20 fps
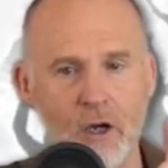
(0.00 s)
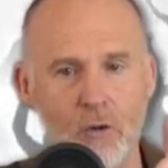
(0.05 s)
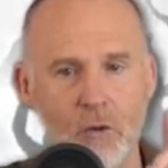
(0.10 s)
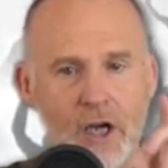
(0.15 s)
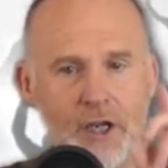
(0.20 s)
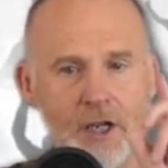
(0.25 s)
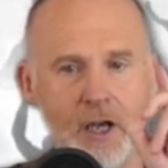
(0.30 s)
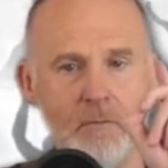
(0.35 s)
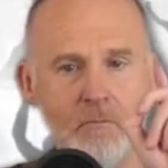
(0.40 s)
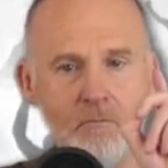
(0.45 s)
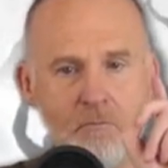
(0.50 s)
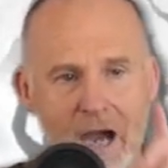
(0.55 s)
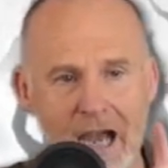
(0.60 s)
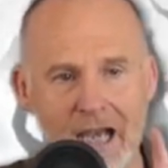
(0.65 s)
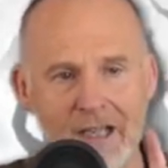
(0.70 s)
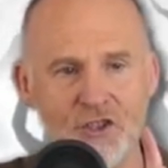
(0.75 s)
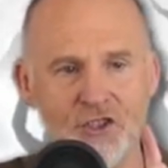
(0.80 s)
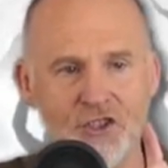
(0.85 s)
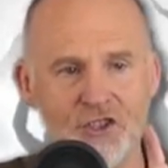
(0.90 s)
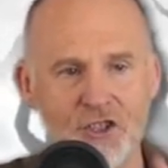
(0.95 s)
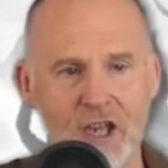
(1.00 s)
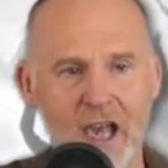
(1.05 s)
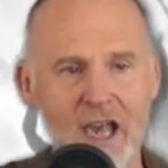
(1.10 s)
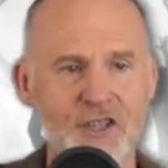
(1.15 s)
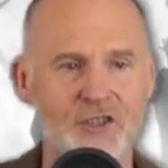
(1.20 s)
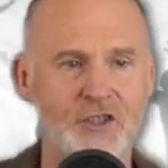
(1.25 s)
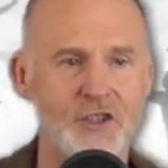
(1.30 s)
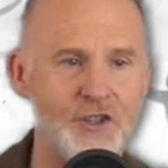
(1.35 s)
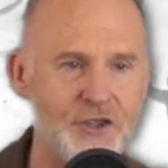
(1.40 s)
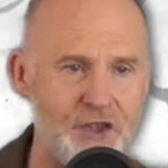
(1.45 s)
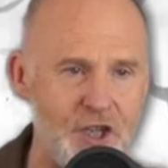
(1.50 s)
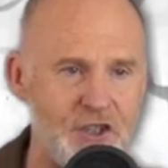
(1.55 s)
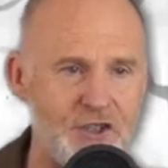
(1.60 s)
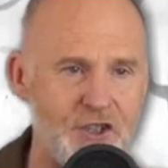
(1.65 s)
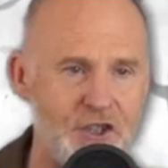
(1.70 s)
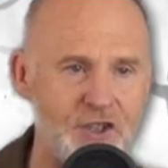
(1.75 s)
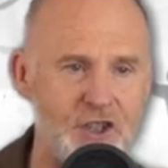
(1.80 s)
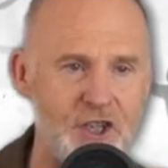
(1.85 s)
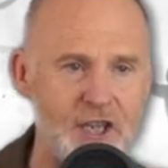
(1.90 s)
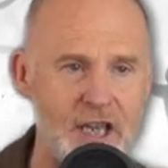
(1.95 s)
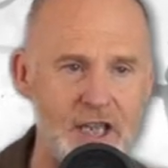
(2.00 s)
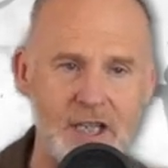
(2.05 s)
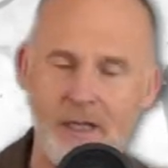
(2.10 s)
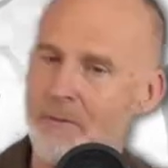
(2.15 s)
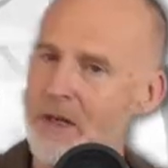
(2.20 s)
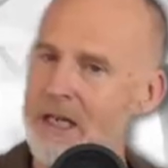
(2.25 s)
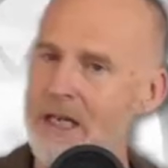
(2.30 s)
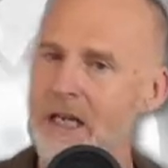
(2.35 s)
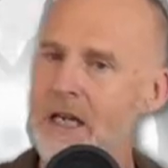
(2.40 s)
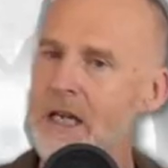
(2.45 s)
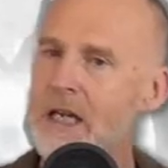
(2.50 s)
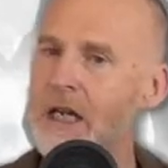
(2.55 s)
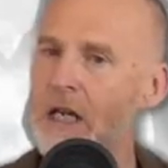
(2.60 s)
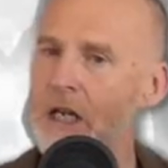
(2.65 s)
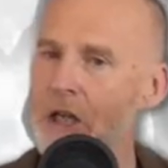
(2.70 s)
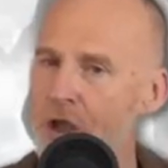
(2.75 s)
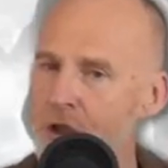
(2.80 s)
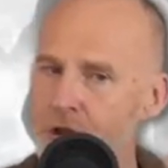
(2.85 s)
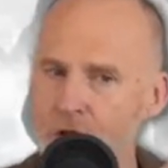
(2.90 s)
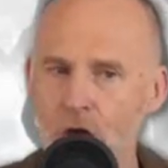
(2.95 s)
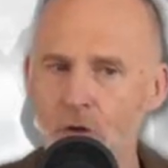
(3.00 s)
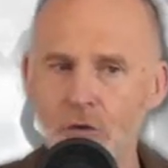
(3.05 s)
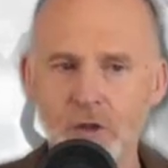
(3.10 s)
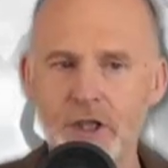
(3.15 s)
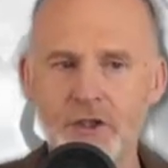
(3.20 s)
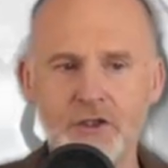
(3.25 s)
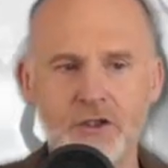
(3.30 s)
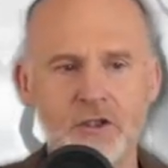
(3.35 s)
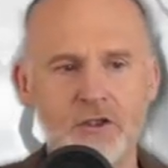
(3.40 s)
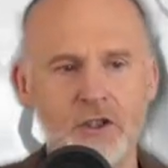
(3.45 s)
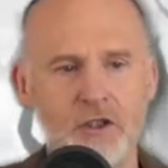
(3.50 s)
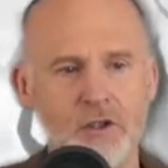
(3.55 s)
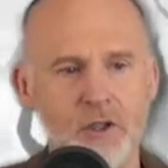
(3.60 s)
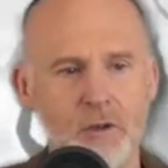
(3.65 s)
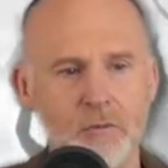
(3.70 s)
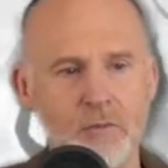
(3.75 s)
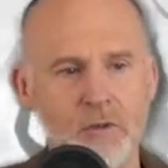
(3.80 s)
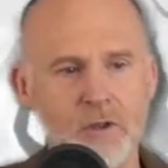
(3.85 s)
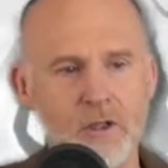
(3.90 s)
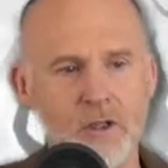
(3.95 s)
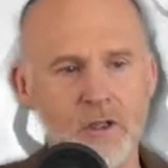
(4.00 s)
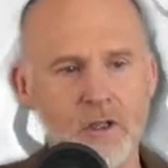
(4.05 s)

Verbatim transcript: When a man says this is the enemy, don't listen to them.